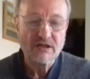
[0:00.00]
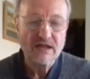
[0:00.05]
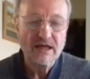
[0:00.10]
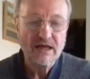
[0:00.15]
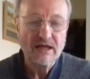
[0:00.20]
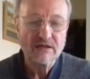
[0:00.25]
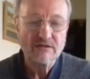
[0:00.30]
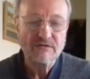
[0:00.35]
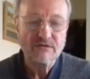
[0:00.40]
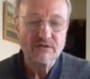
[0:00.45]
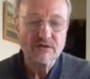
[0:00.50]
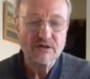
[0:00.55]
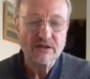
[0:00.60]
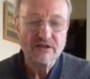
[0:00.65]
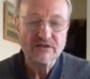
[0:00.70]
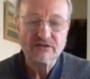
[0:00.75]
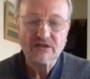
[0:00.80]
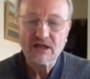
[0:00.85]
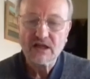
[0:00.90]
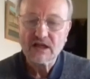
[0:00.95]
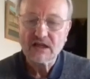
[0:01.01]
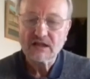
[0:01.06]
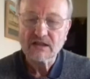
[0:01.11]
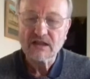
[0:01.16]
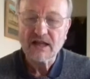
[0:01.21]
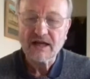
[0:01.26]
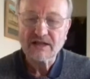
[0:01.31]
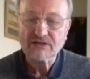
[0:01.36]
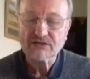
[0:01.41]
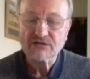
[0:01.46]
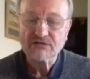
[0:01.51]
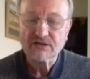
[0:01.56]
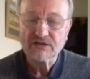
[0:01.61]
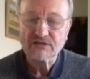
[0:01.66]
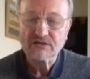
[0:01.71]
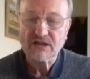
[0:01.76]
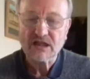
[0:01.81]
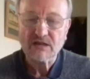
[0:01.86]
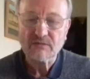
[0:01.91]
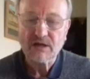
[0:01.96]
loud voice,
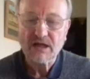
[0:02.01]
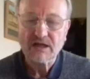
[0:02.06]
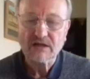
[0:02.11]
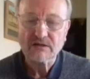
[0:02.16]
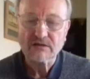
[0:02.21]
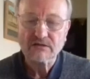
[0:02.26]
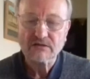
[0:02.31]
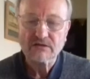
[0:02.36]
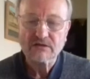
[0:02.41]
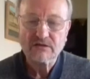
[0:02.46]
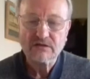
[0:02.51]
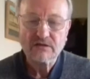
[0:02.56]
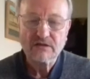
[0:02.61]
"Lazarus, come out."